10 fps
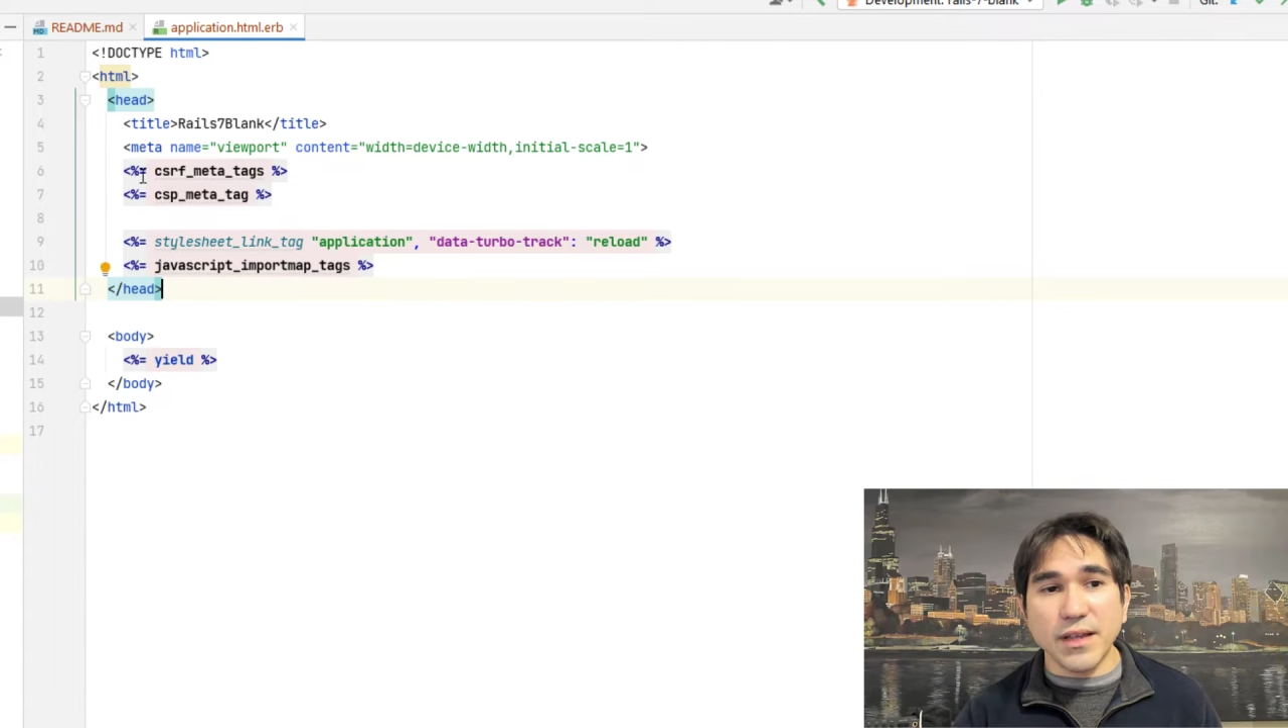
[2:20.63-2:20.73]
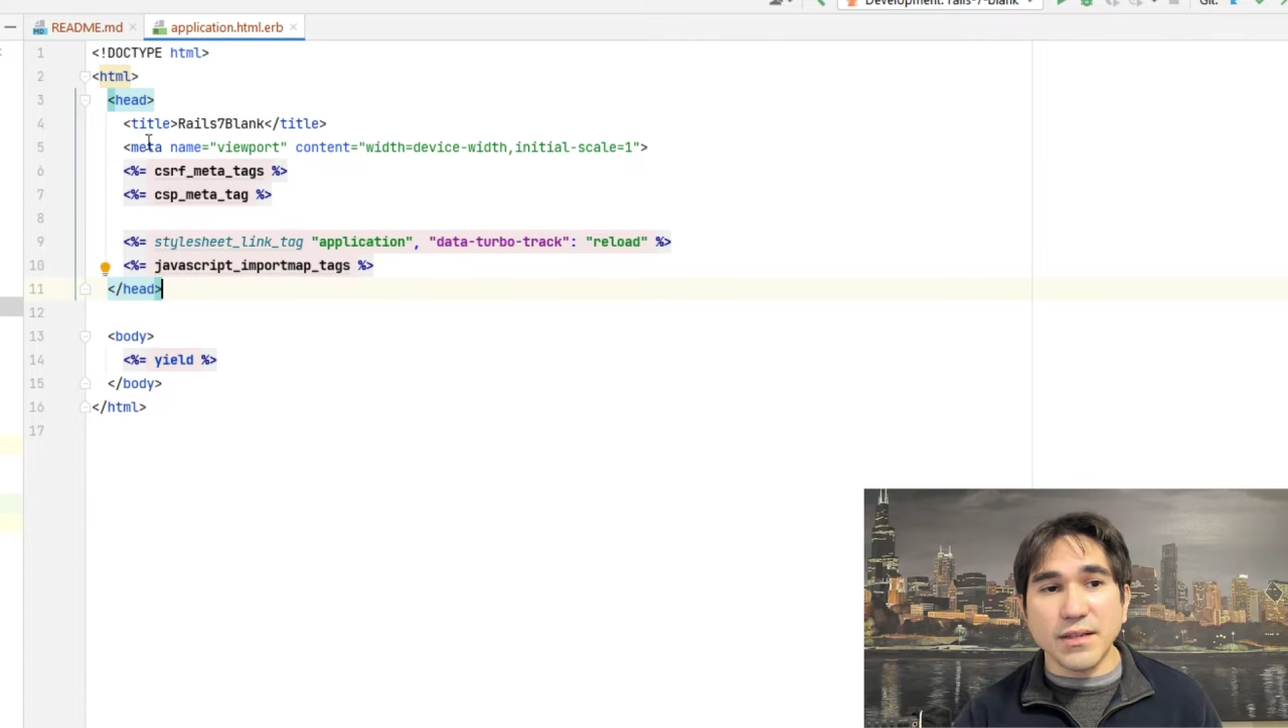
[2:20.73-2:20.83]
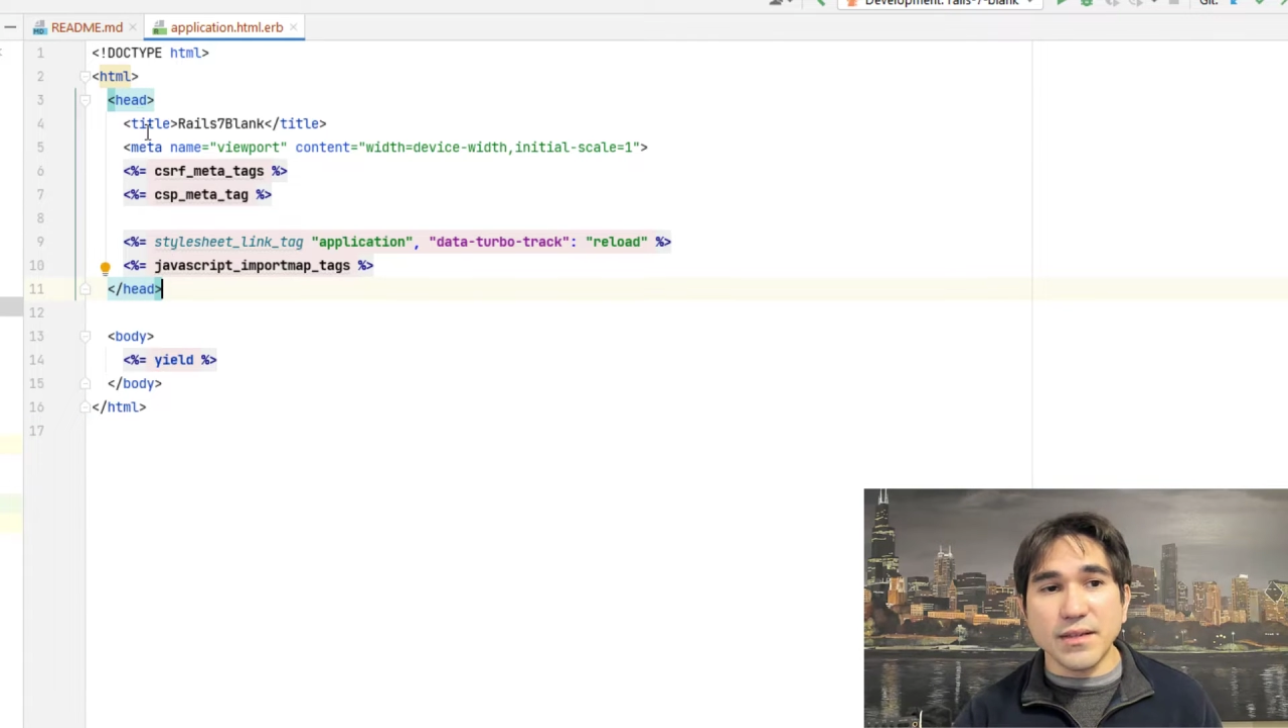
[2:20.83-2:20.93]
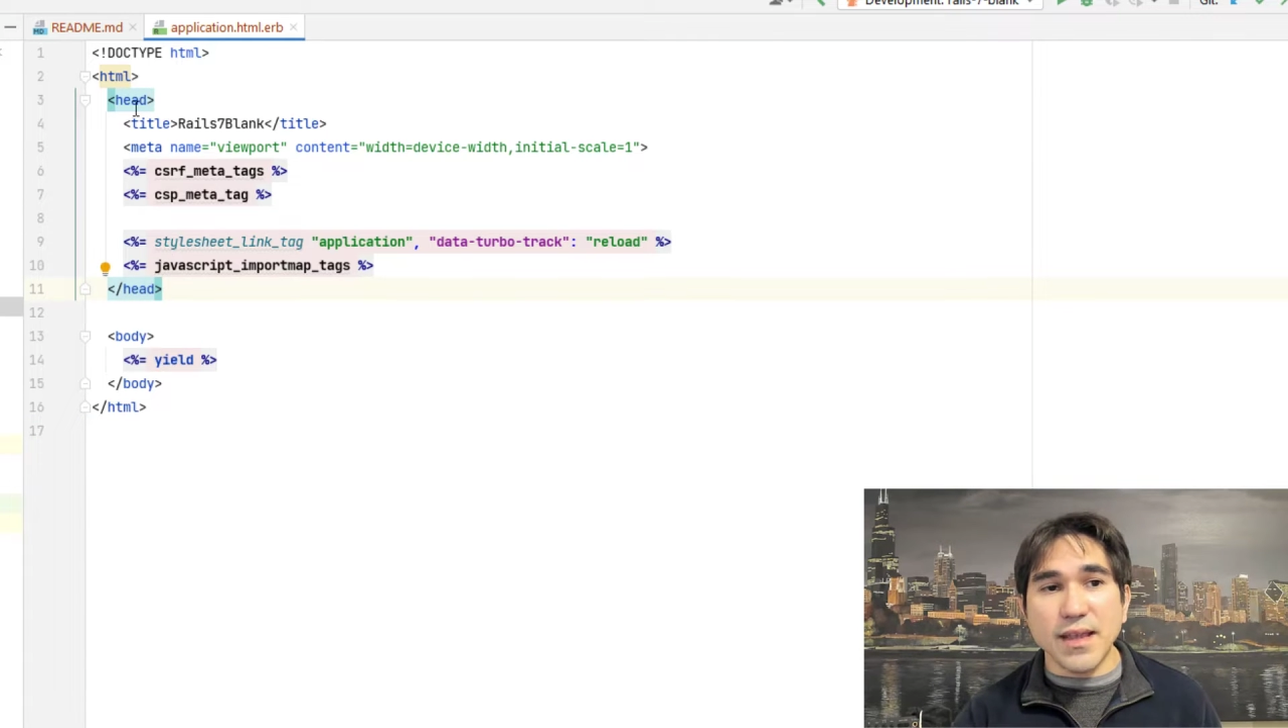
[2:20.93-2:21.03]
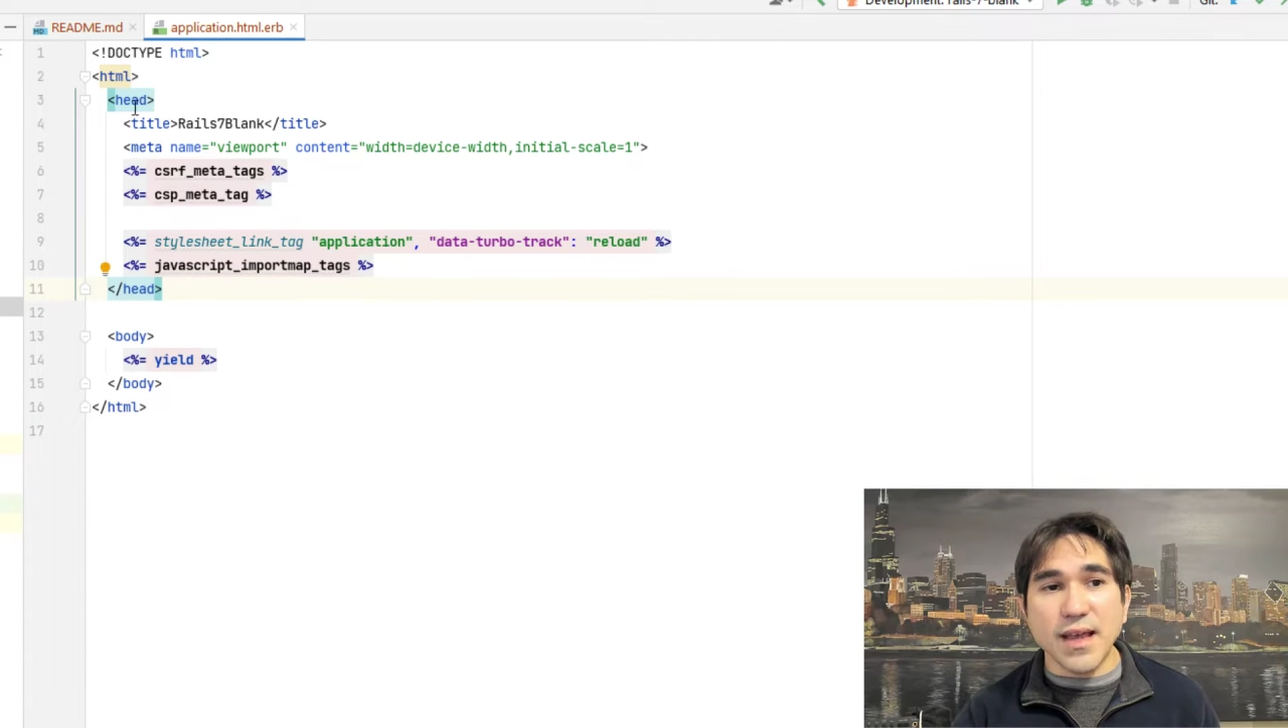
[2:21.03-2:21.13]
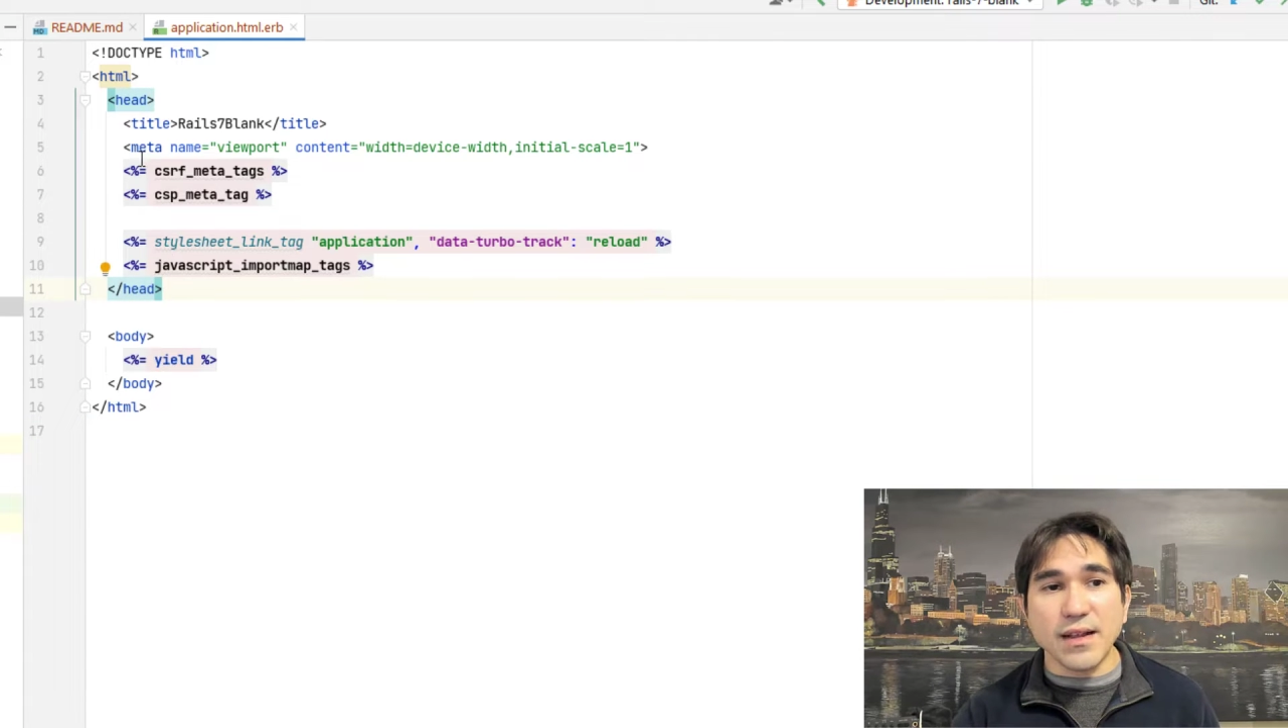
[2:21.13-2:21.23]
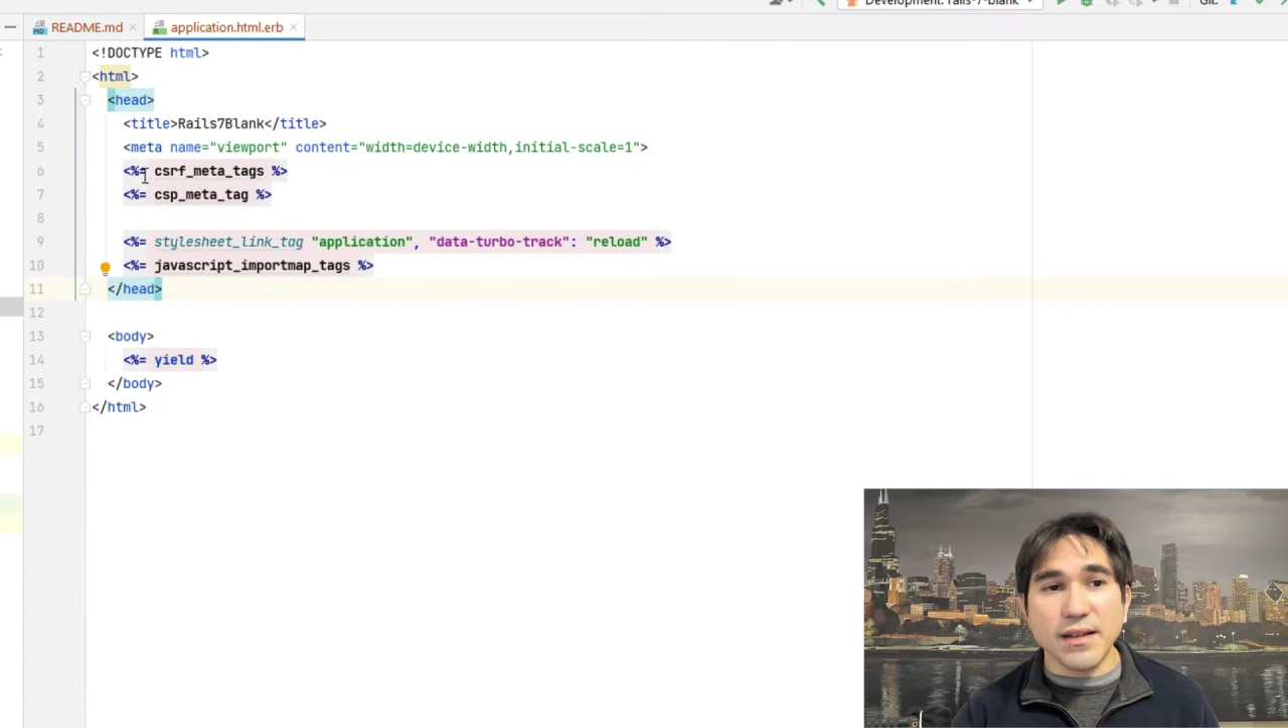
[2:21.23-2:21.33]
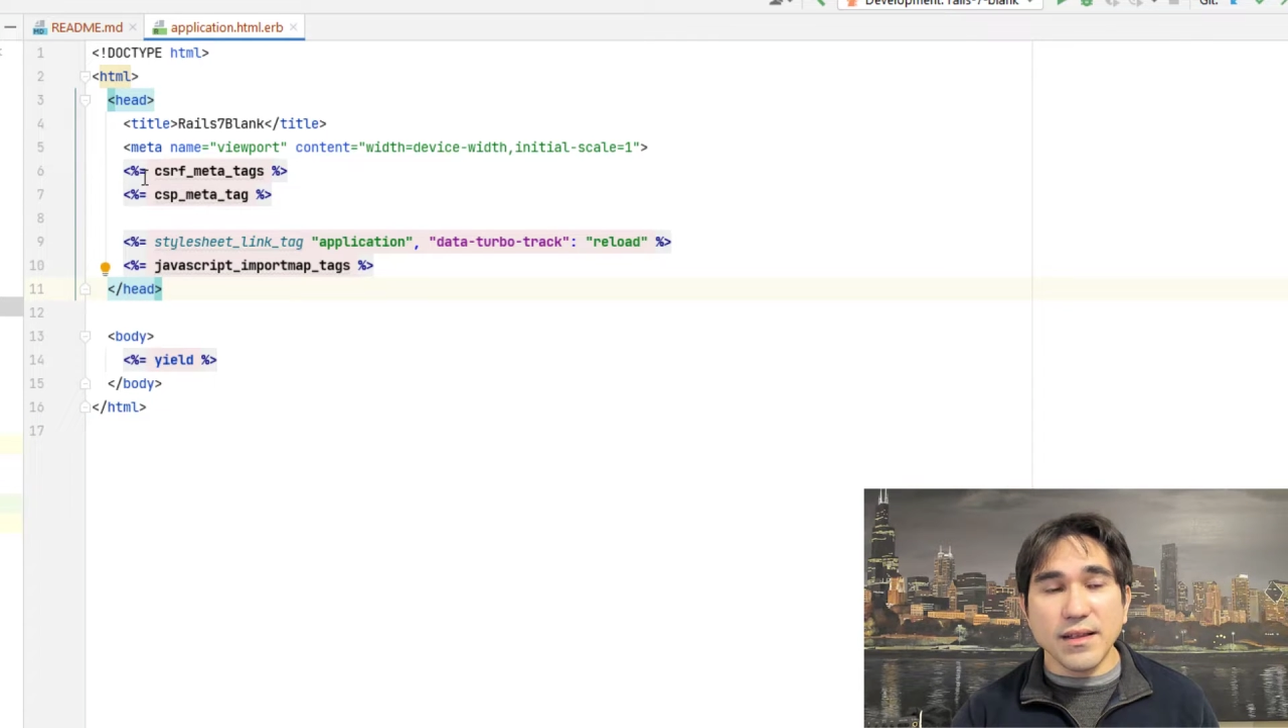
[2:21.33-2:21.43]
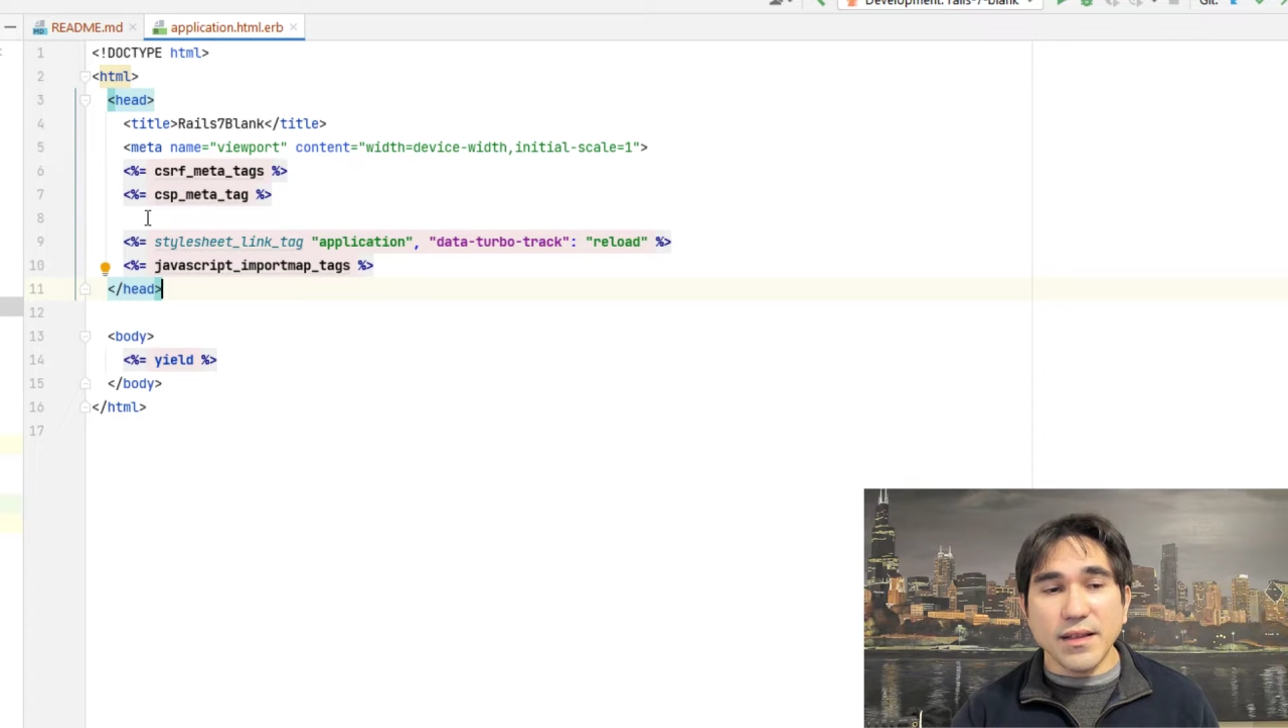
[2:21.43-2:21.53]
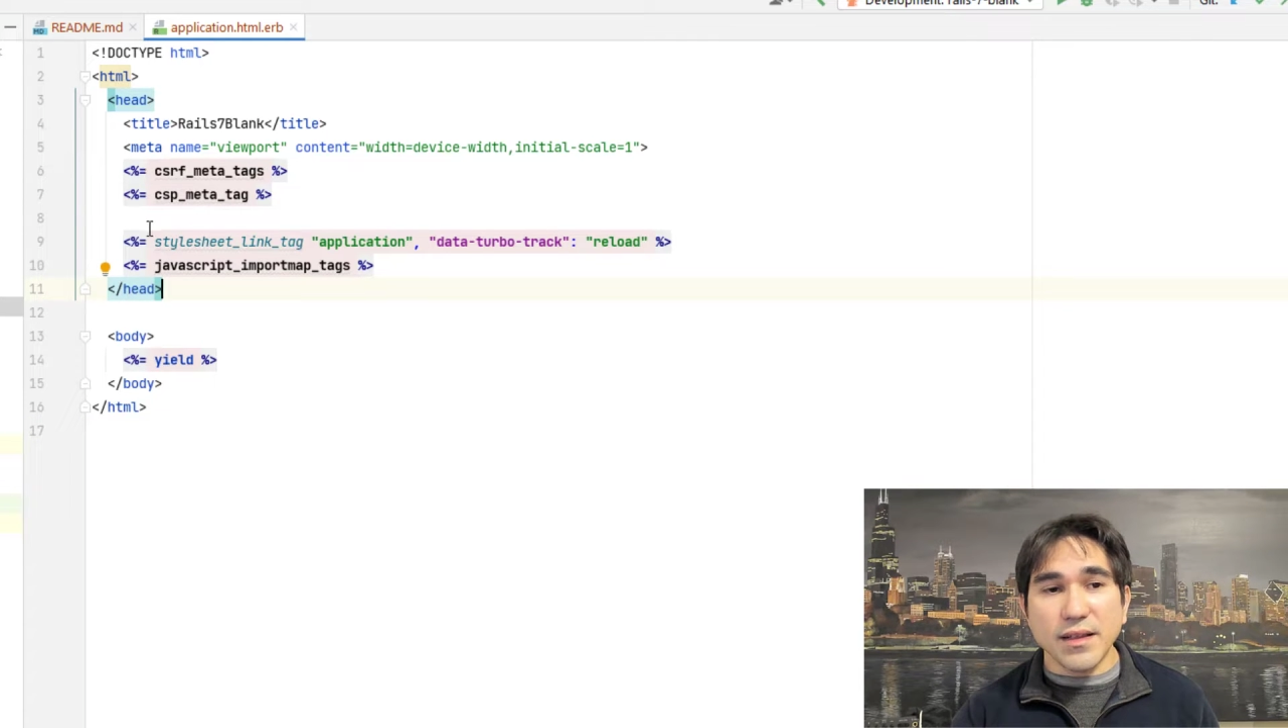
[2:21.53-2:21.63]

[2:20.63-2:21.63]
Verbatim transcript: is that